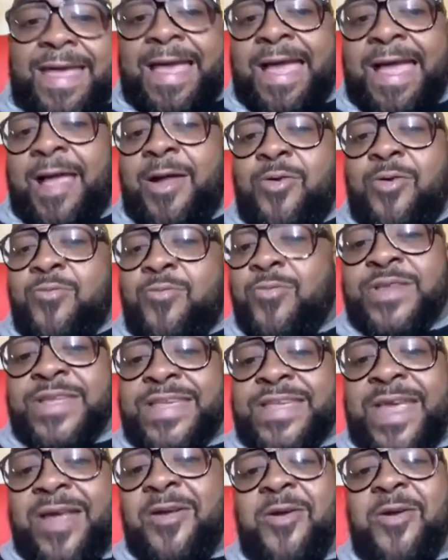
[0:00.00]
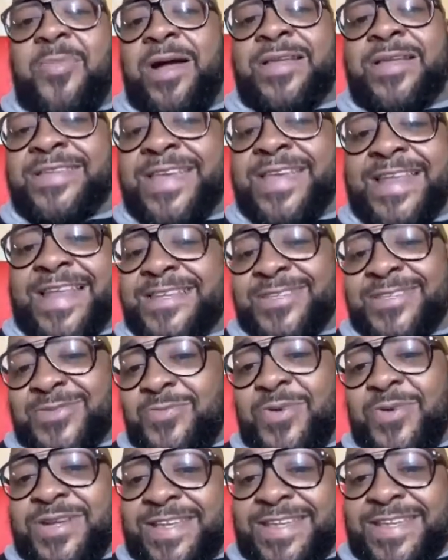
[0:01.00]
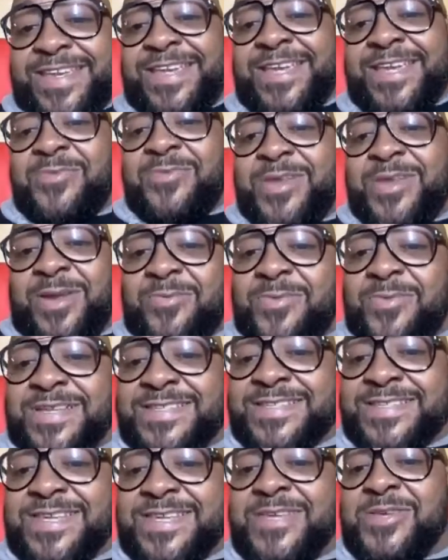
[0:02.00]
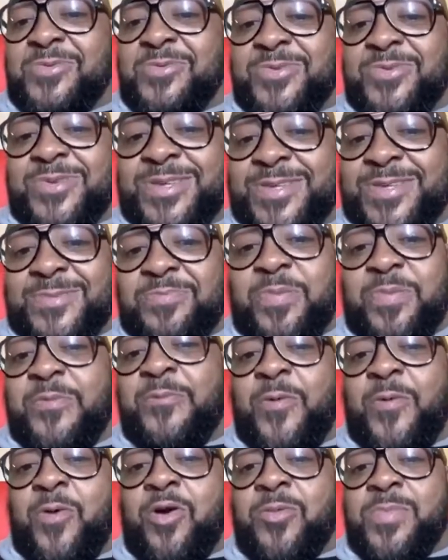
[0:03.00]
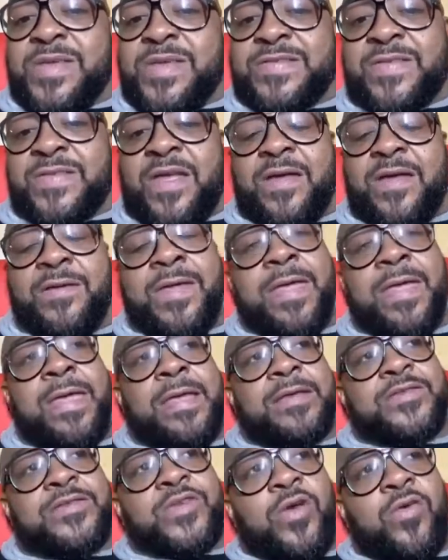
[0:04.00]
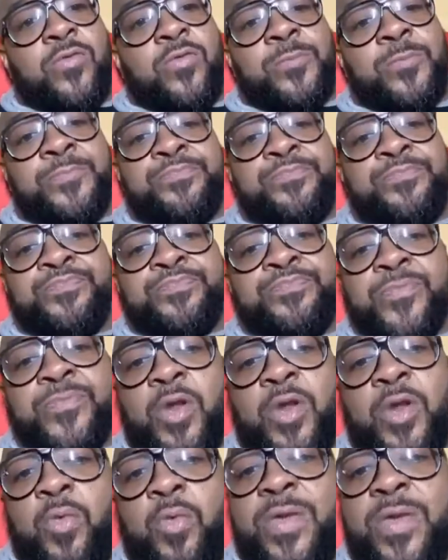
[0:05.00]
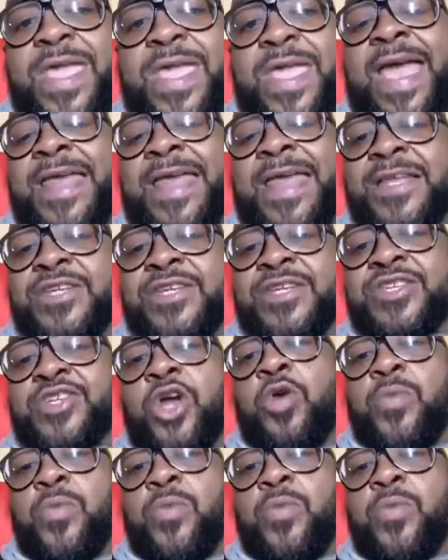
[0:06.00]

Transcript: I don't really care about that. I just want to kick it with. I want to see you perform and stuff. So we had a show with him in